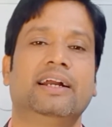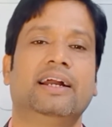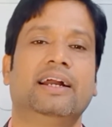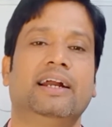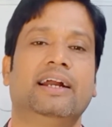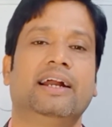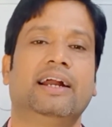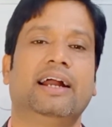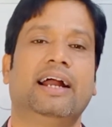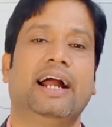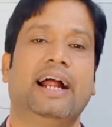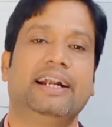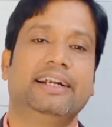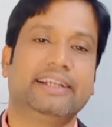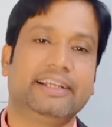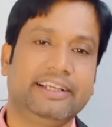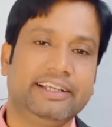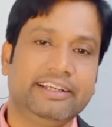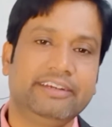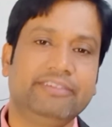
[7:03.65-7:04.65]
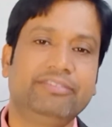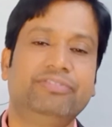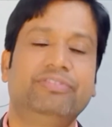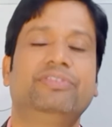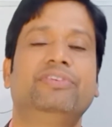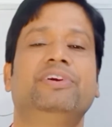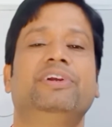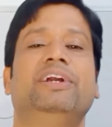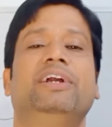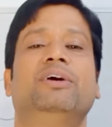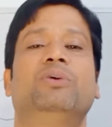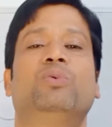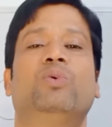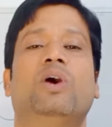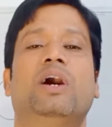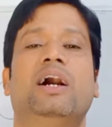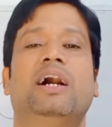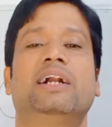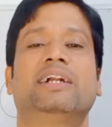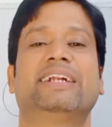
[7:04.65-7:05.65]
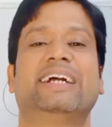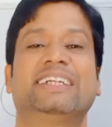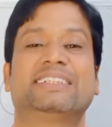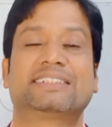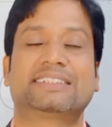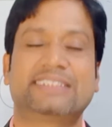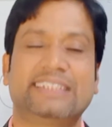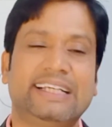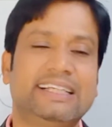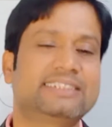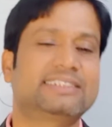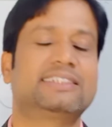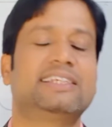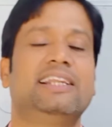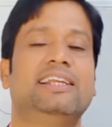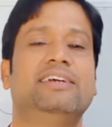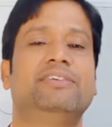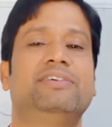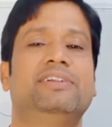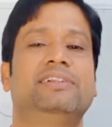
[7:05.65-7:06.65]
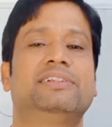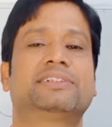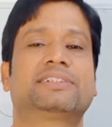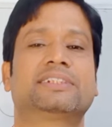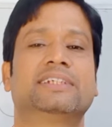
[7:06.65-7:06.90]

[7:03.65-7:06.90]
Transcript: And if a word has six syllables,